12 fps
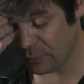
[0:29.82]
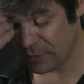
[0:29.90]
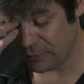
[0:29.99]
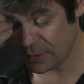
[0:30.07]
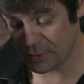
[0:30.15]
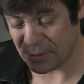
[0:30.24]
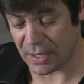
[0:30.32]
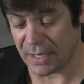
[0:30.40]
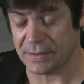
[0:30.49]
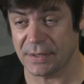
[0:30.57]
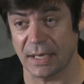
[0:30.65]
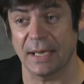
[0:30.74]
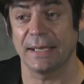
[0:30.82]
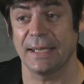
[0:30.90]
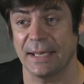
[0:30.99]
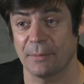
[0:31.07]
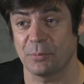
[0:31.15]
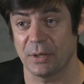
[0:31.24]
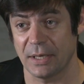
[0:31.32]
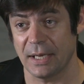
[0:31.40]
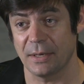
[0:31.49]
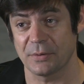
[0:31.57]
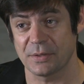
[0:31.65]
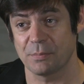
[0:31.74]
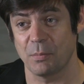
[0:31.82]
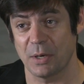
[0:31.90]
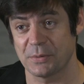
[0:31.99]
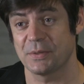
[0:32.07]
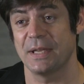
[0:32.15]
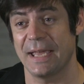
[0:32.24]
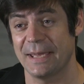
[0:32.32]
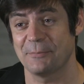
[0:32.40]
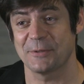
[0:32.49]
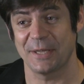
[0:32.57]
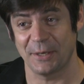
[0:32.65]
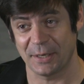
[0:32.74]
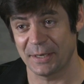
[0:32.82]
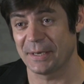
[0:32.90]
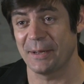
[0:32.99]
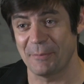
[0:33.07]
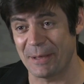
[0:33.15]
We've discussed that I can't pronounce most names that are going to come